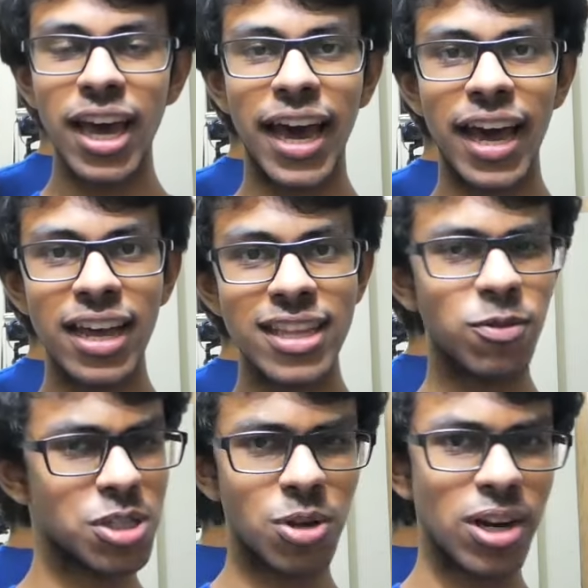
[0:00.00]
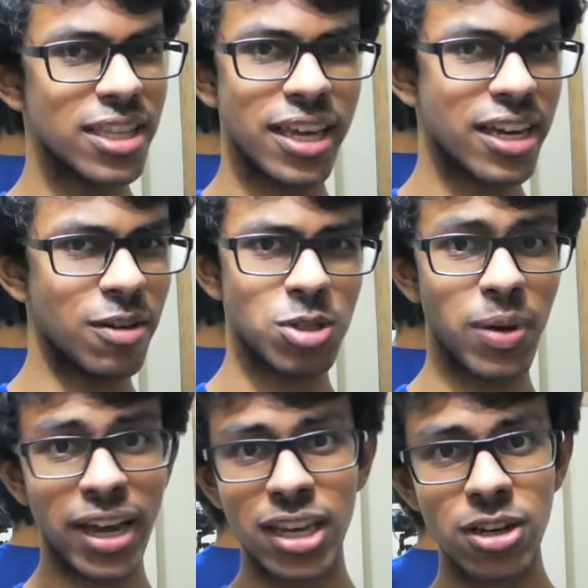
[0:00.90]
And that was the only thing I was
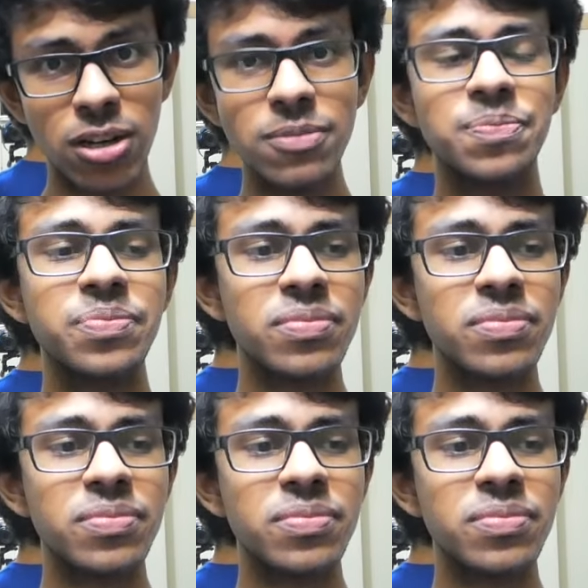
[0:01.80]
banking on.